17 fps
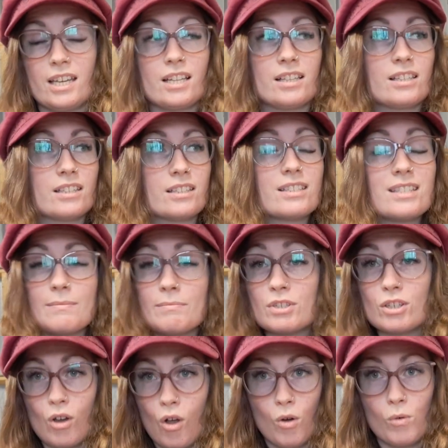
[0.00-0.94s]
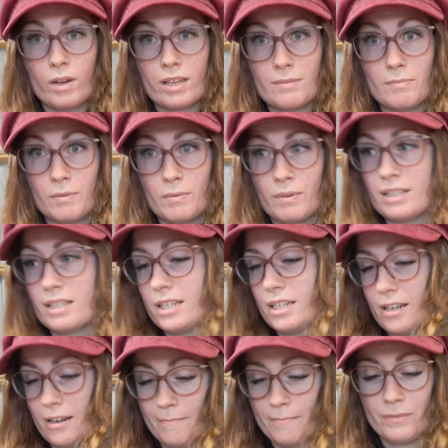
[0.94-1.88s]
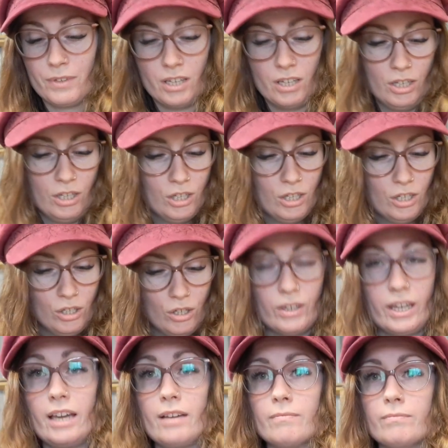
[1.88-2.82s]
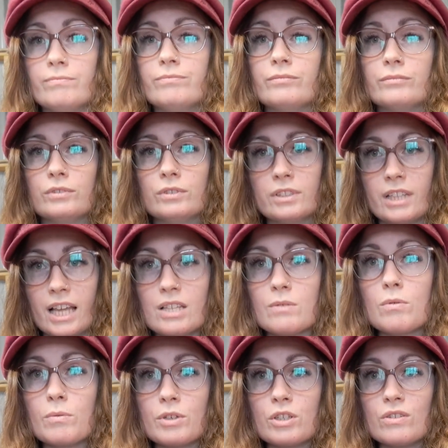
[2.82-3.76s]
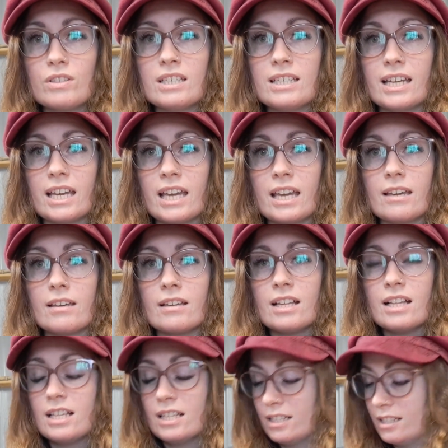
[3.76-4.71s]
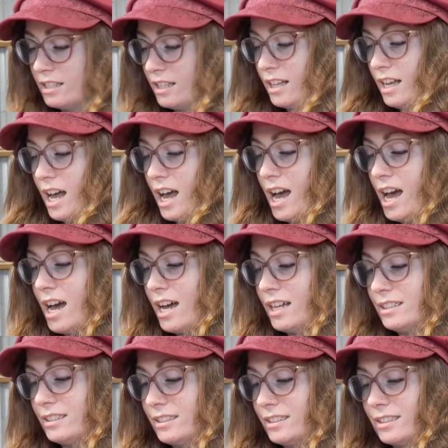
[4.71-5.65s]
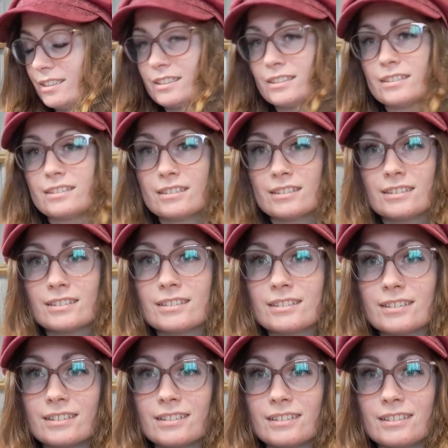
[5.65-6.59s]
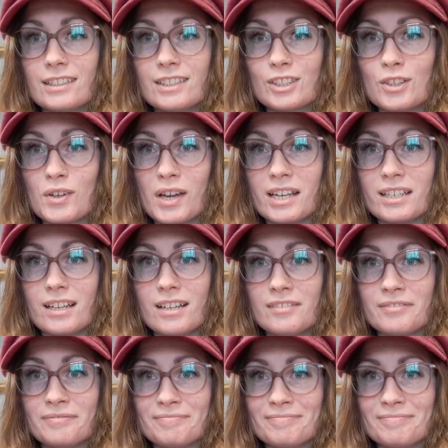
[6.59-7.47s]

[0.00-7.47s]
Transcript: It seems to always be windy here. Okay, so that's what we're doing today, and let's go get it done.